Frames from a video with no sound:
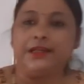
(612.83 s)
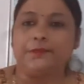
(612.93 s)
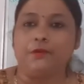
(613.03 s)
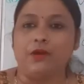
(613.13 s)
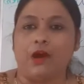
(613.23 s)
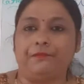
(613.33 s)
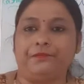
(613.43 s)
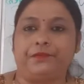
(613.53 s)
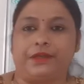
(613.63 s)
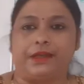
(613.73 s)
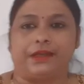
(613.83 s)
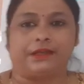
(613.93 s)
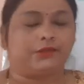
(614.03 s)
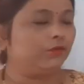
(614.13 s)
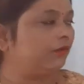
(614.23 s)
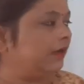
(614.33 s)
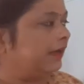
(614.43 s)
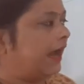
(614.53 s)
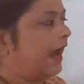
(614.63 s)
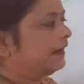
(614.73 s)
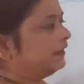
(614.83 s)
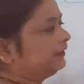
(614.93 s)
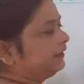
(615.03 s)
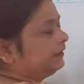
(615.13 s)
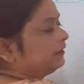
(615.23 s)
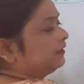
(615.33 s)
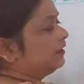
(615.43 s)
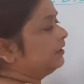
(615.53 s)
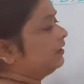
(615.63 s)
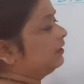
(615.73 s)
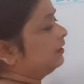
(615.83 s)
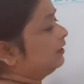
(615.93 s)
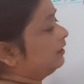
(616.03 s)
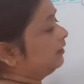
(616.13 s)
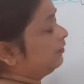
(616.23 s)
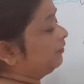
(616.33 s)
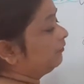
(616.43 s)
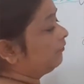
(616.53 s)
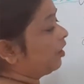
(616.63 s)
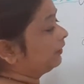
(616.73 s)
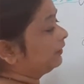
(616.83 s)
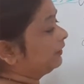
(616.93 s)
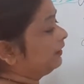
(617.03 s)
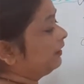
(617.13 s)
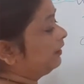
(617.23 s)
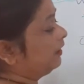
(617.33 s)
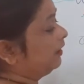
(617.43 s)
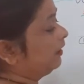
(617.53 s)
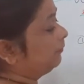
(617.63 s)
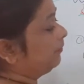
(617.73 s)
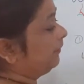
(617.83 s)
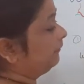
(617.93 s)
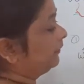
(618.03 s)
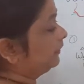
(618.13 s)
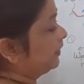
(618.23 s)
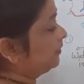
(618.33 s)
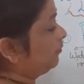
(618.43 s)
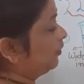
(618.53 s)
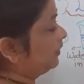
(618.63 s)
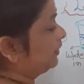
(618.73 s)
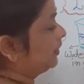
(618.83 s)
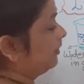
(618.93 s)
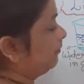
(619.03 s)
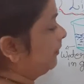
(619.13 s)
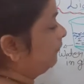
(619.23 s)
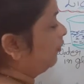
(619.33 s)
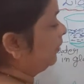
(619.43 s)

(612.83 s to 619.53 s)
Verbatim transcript: spoon of sugar added this water. This position before